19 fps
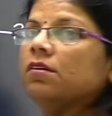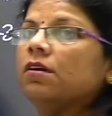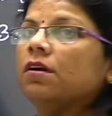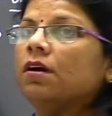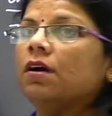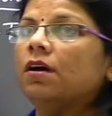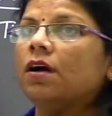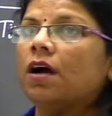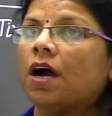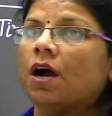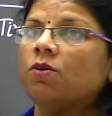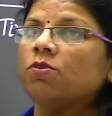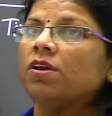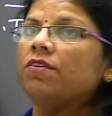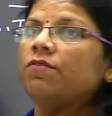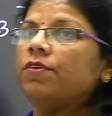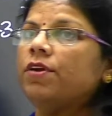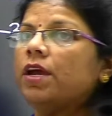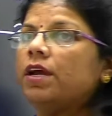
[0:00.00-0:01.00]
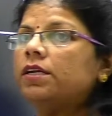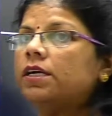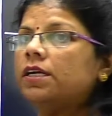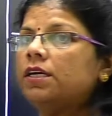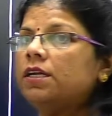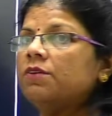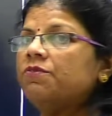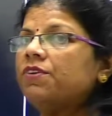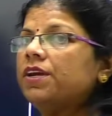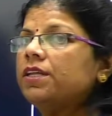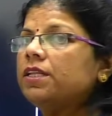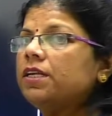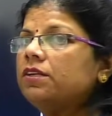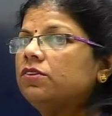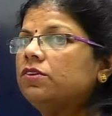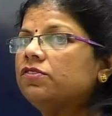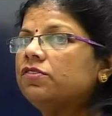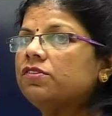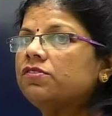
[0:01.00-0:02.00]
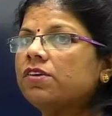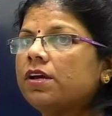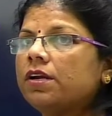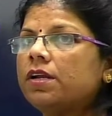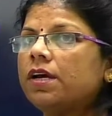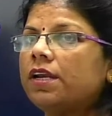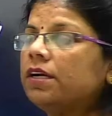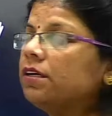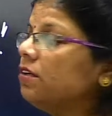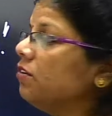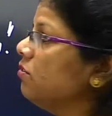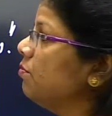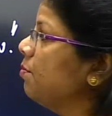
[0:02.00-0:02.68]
How can we identify that this is a direct speech